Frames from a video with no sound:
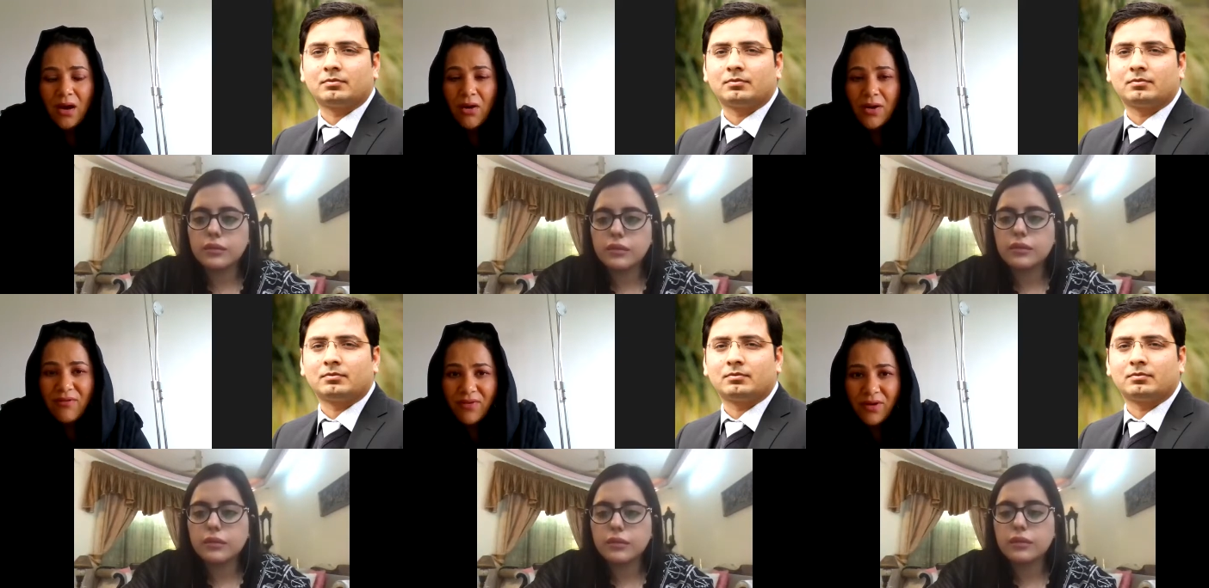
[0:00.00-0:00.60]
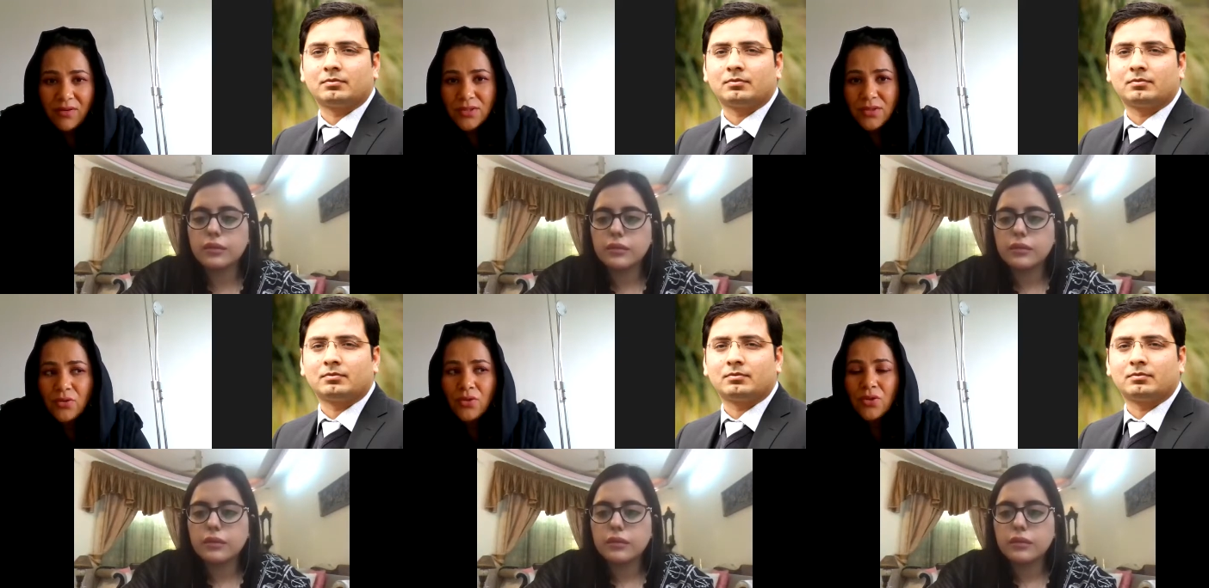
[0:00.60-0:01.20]
Speaker 1: on
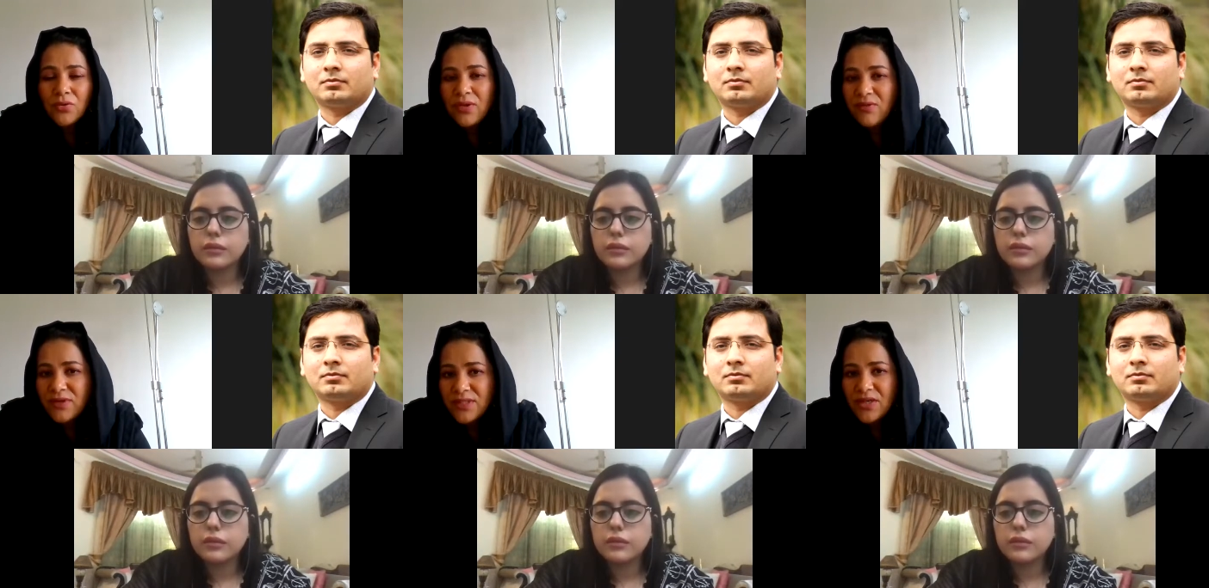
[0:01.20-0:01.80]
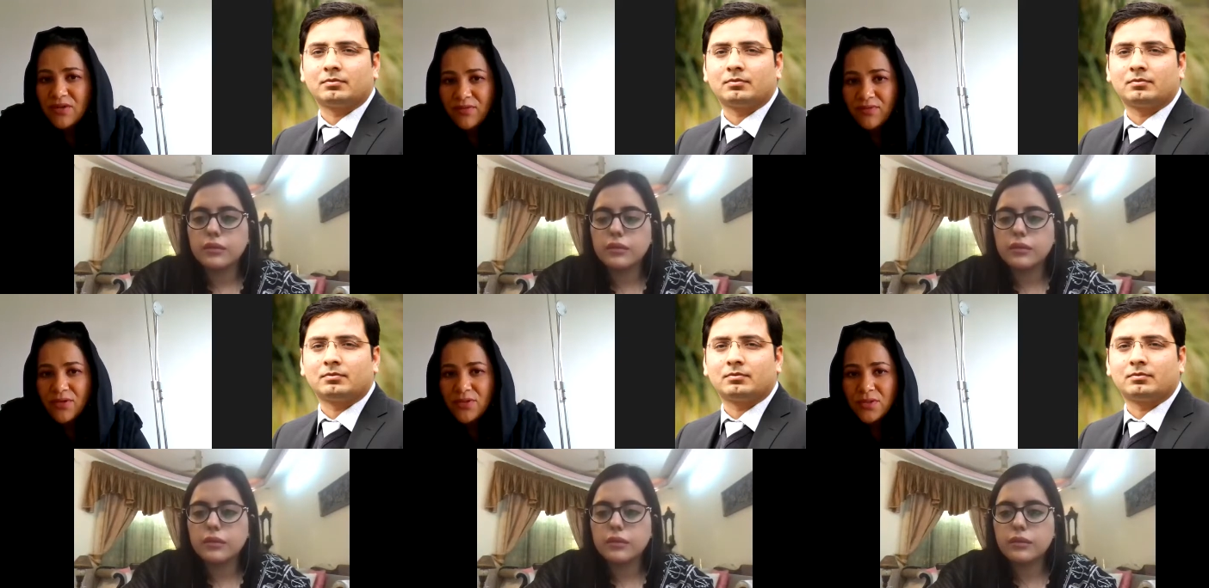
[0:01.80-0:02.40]
Afghanistan, not only for sake of
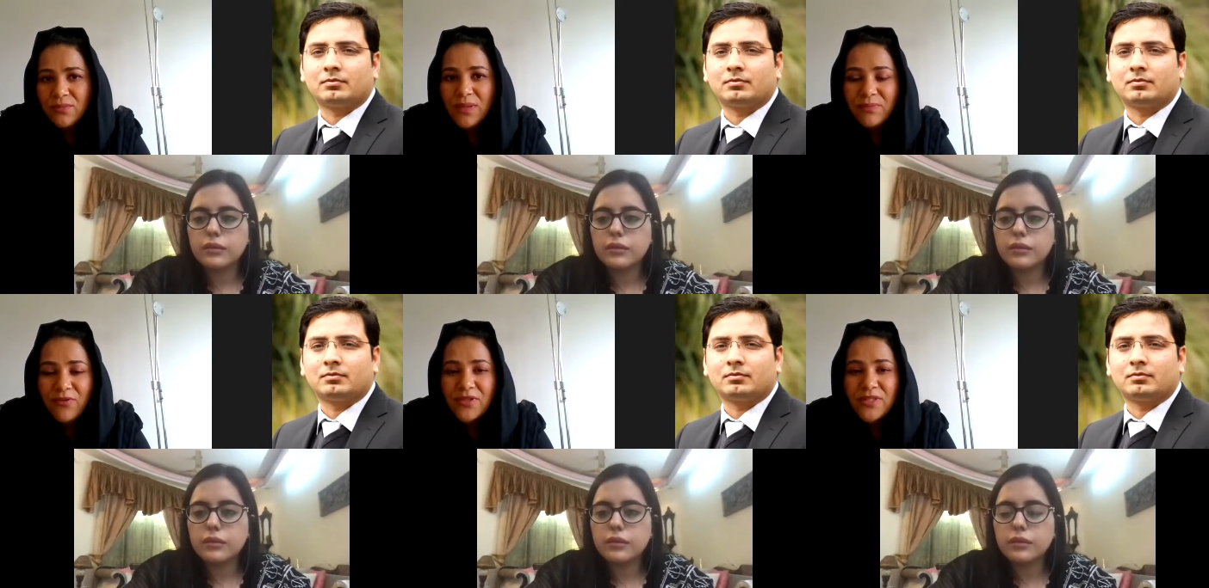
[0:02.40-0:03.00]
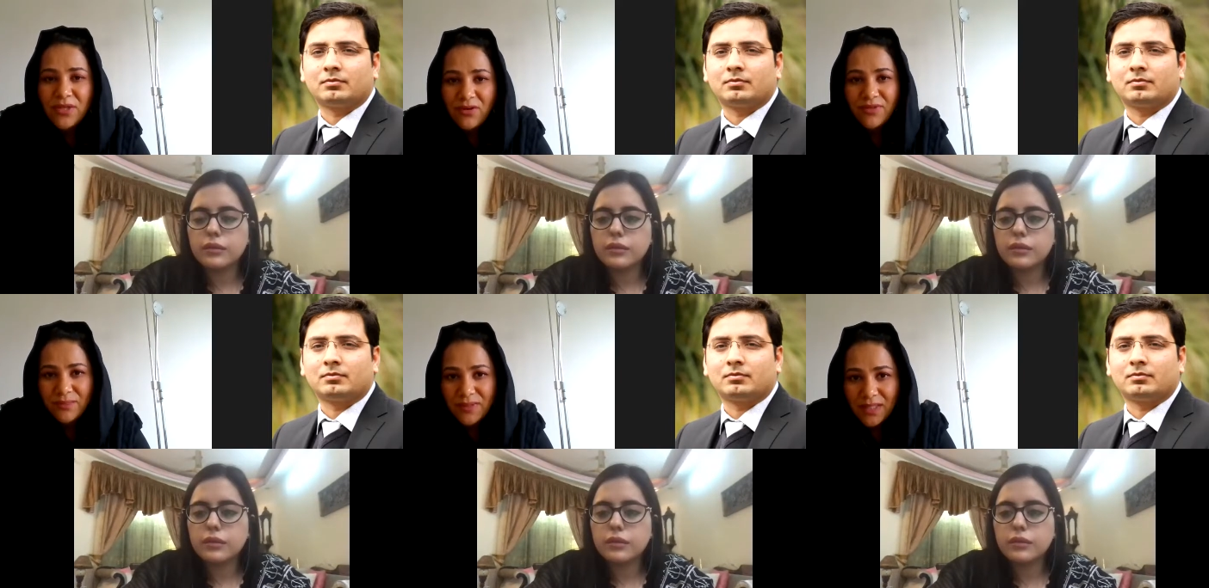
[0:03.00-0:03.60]
Afghanistan, but for sake
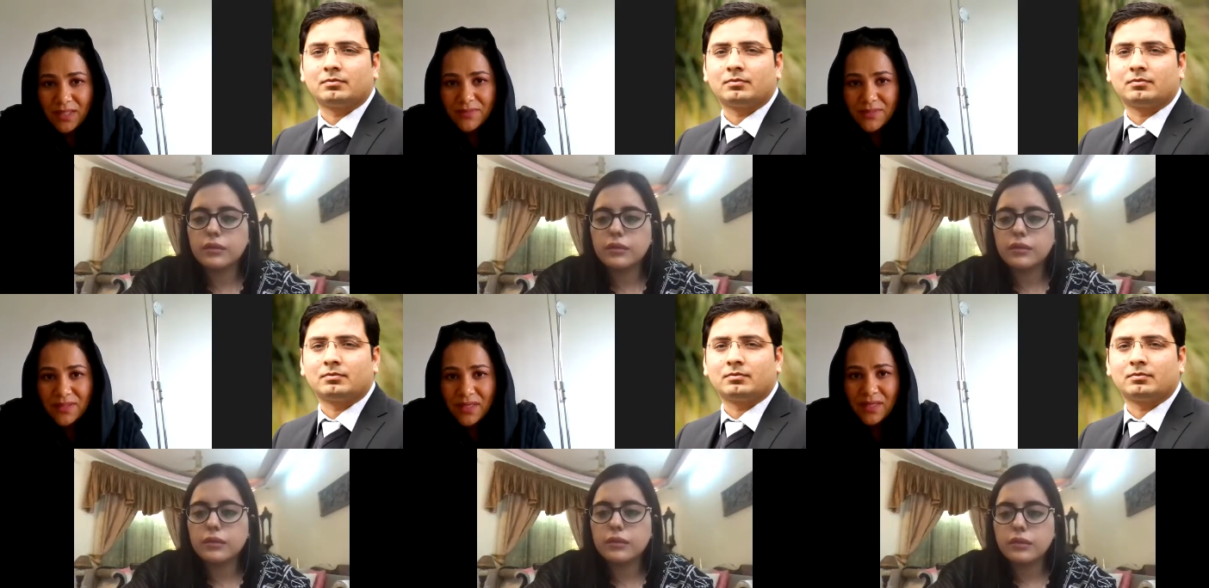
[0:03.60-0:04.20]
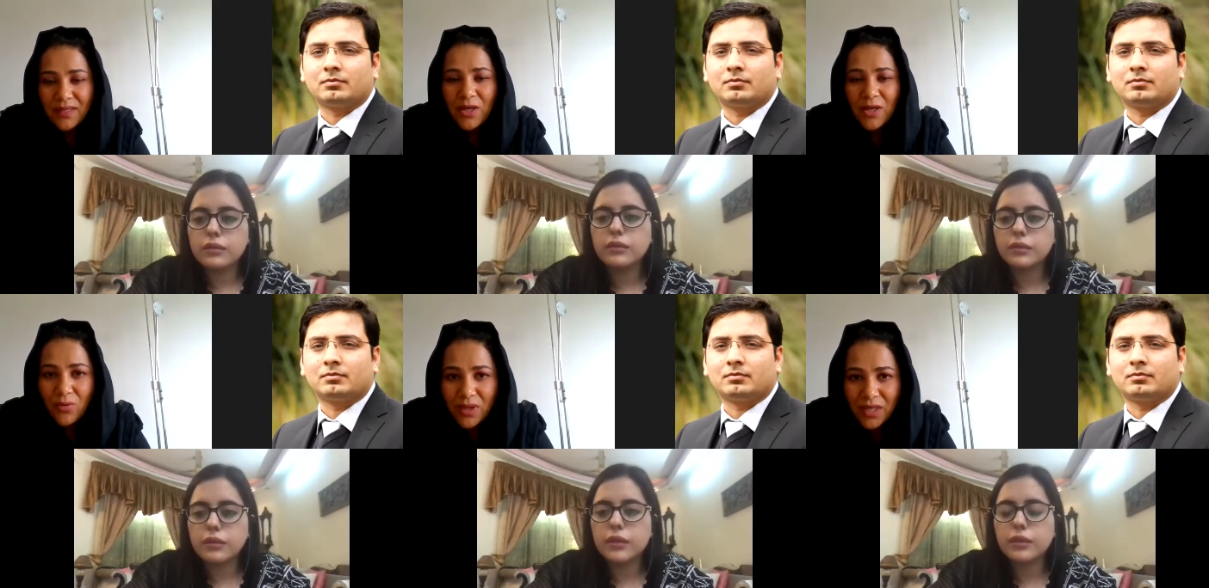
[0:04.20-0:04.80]
of themselves and
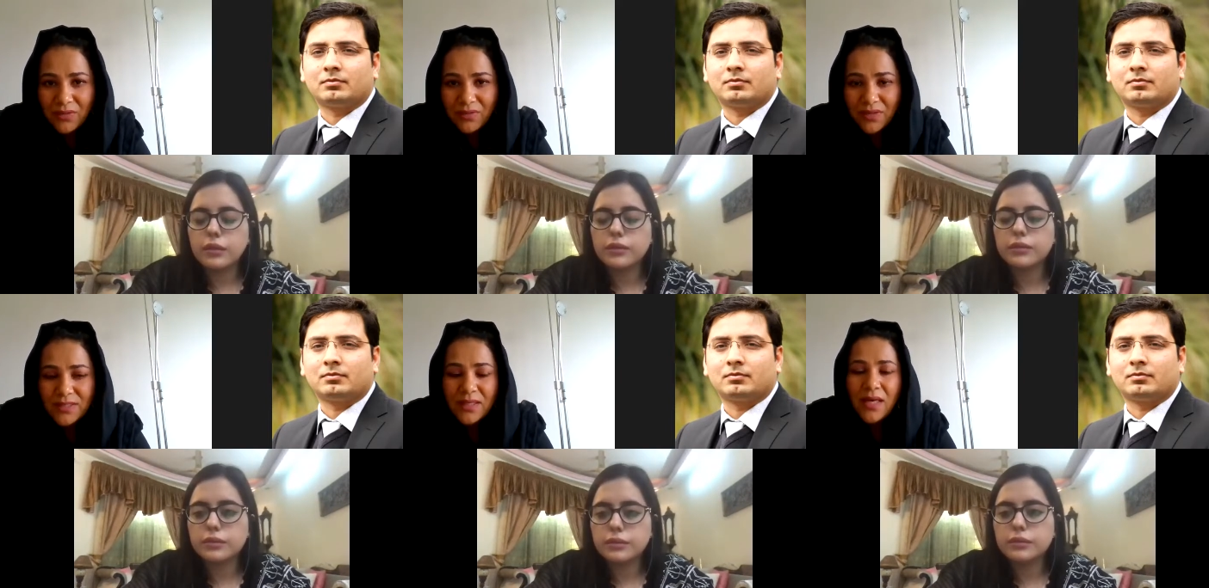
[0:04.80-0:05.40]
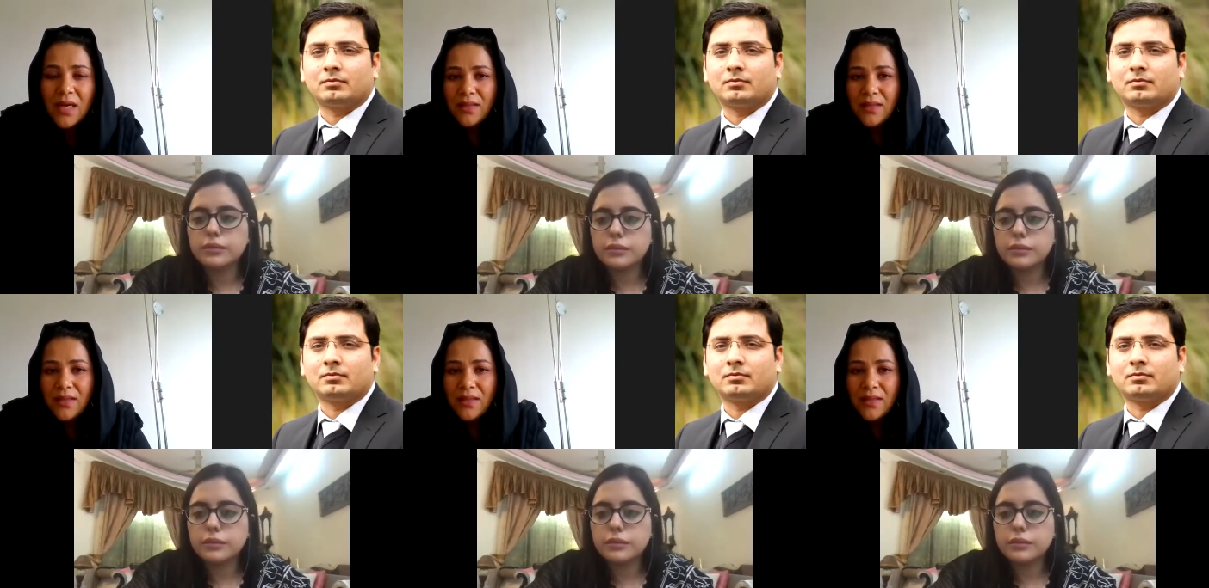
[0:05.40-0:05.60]
their own countries.